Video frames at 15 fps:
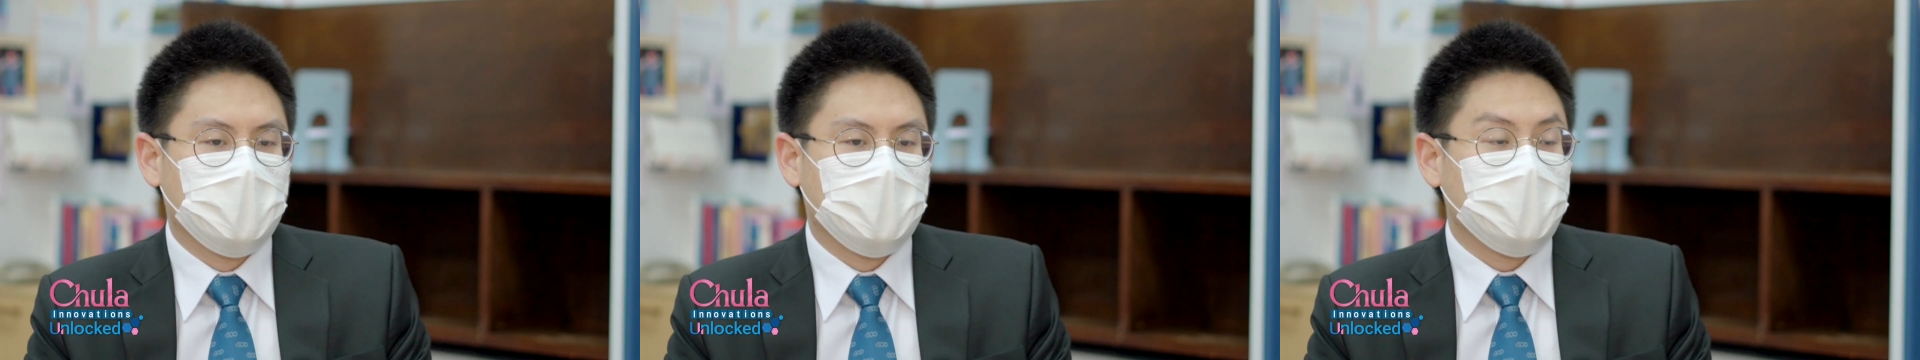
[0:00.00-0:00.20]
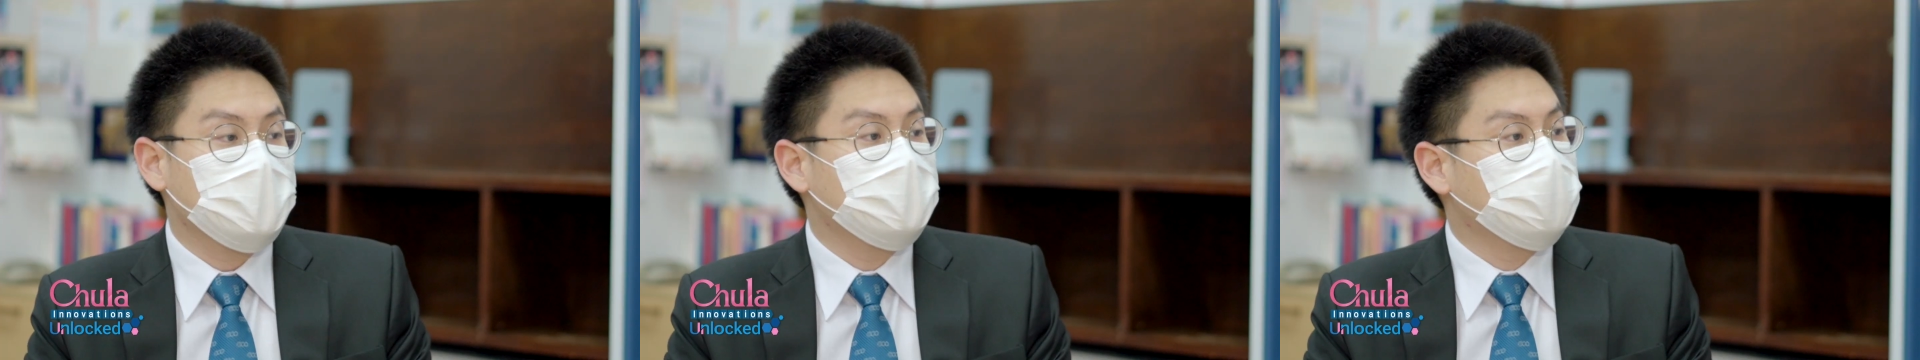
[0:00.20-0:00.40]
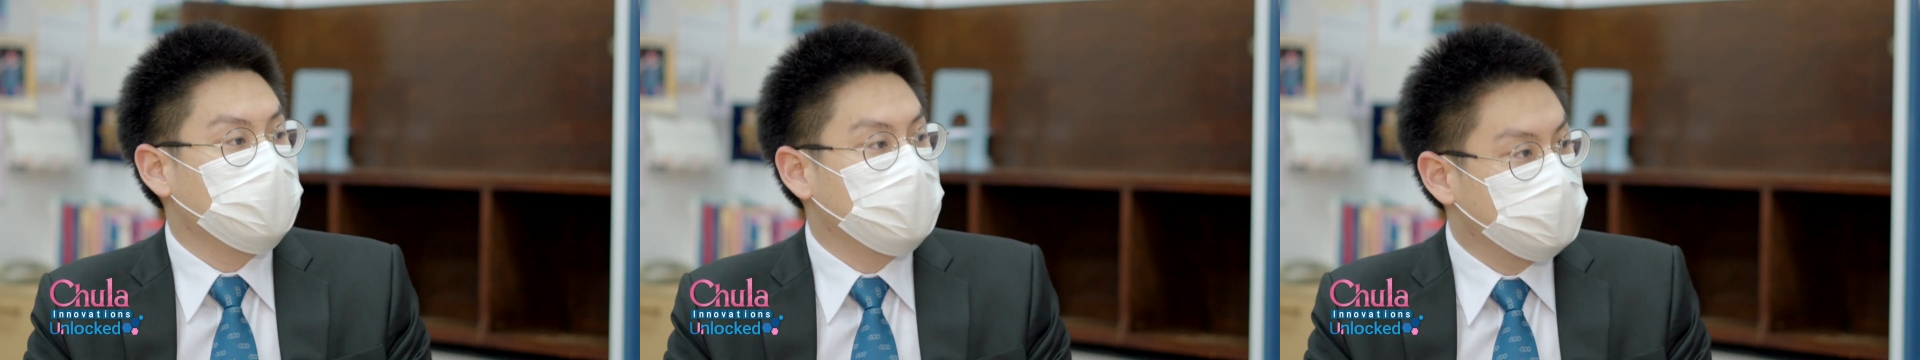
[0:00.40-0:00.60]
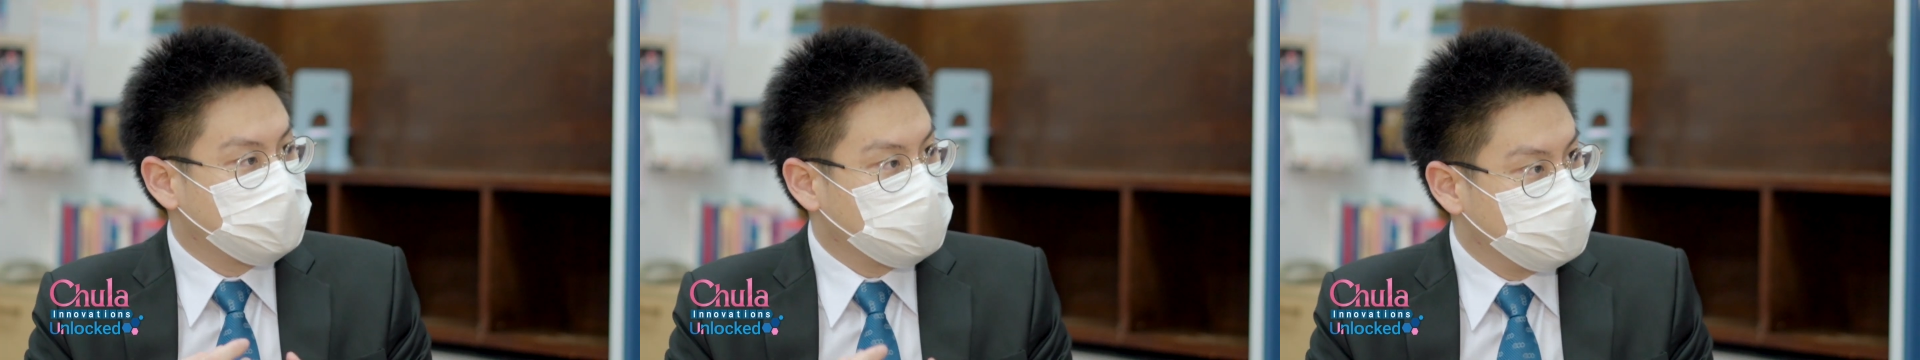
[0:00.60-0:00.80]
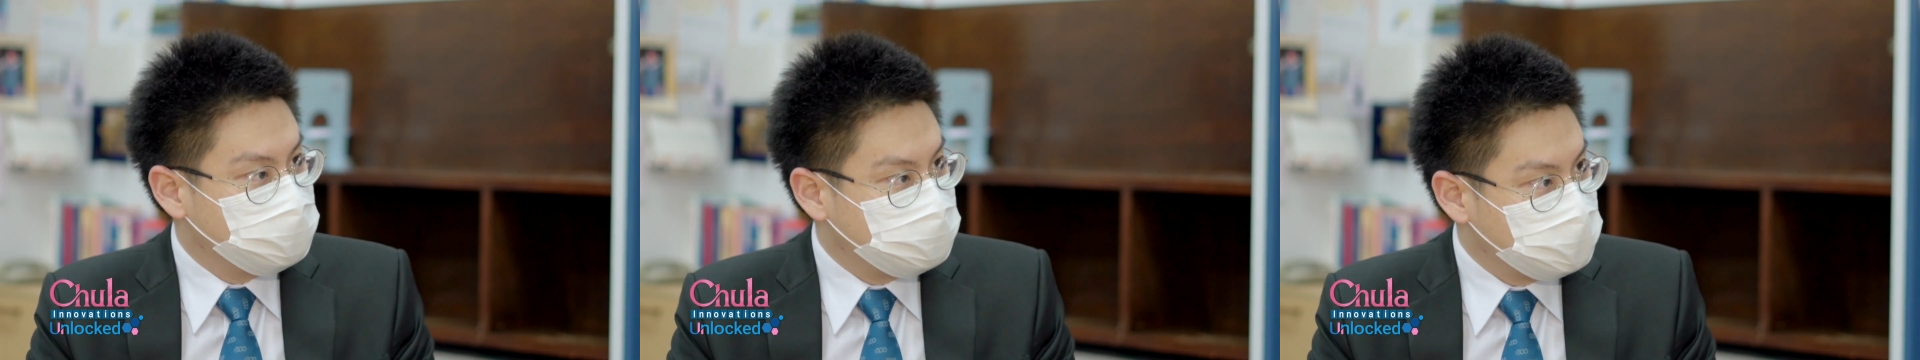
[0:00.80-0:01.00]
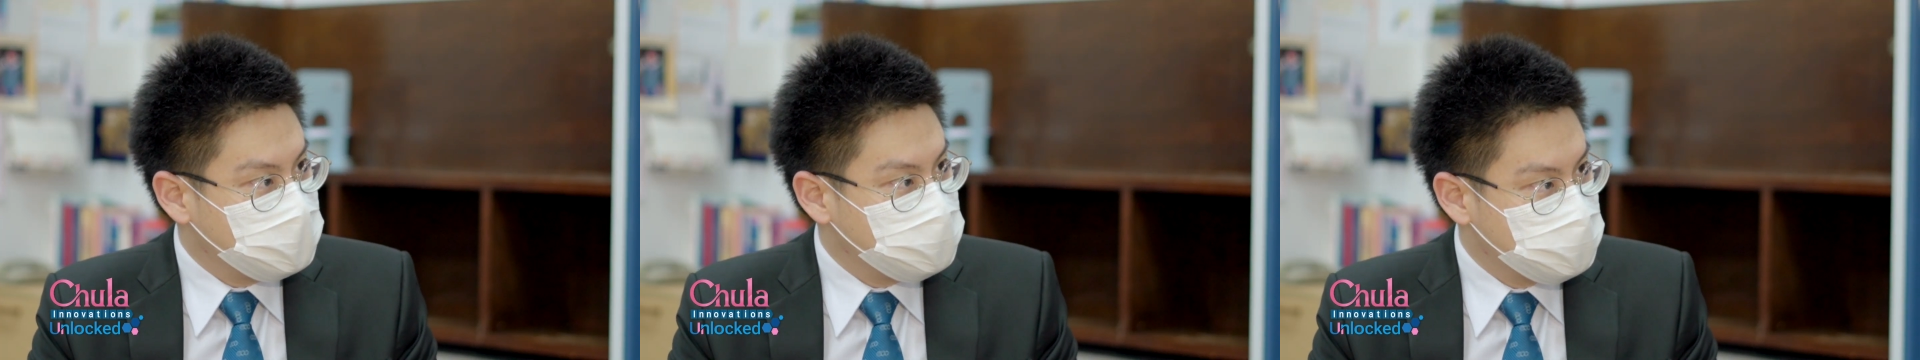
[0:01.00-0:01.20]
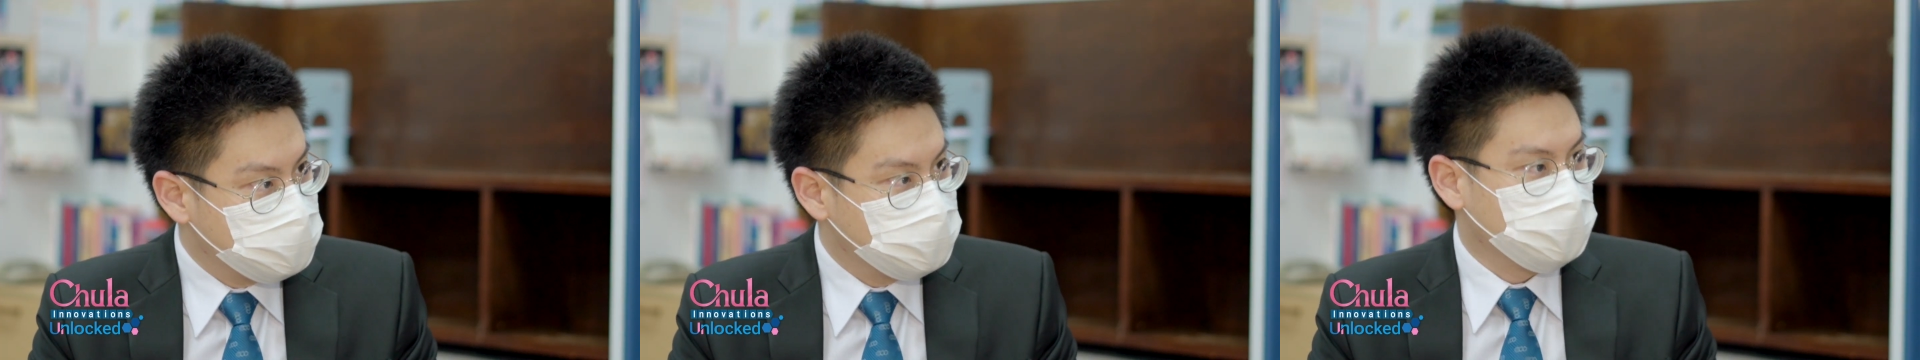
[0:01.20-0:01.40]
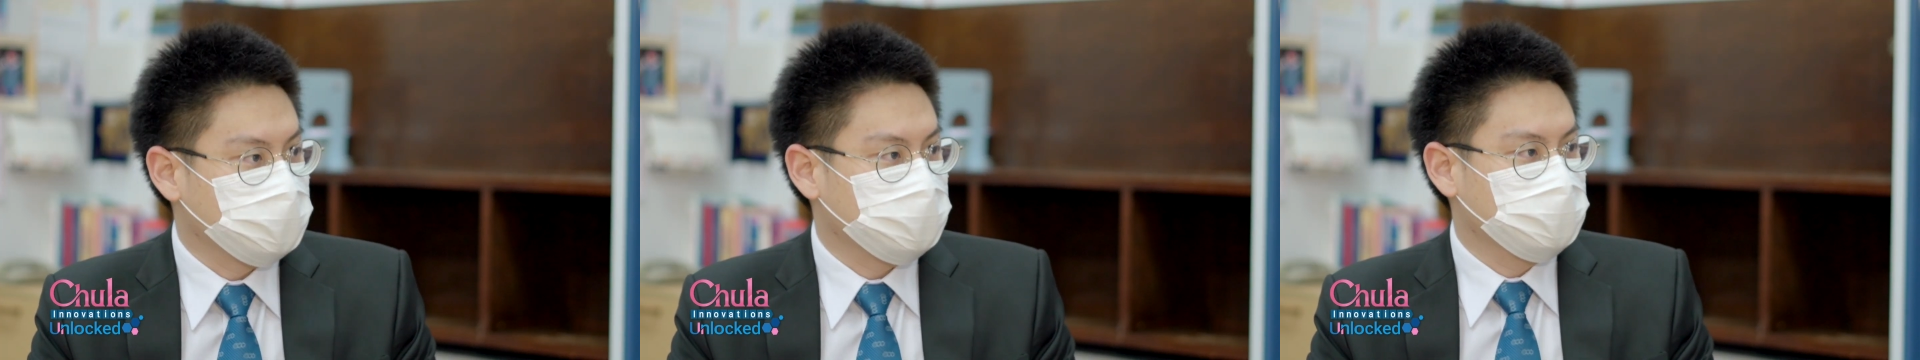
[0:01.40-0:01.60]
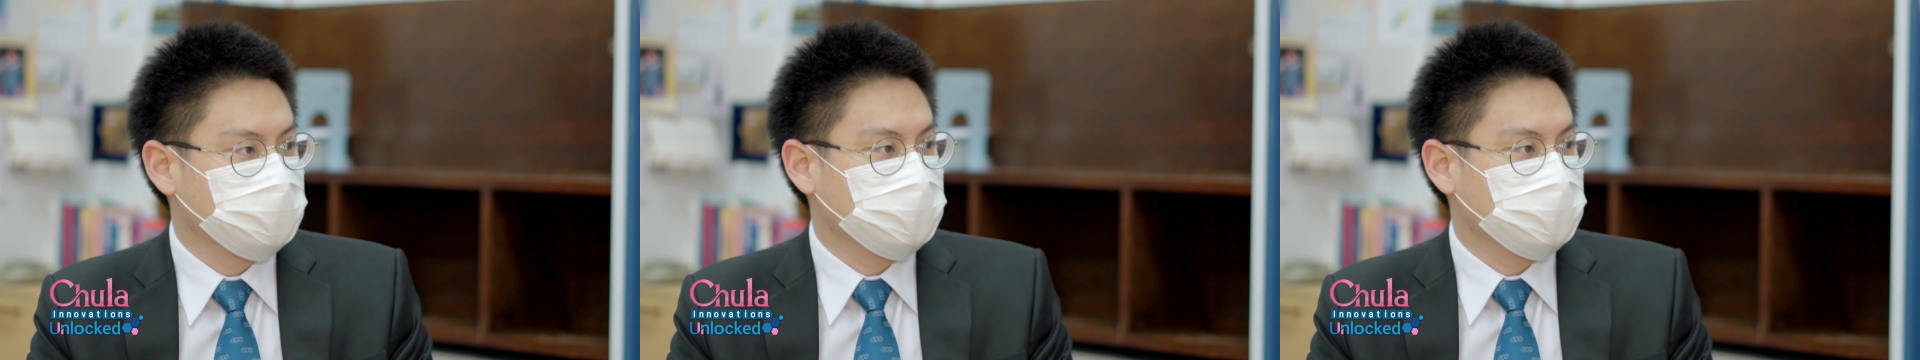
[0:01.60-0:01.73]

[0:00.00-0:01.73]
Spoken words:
inheritance issues.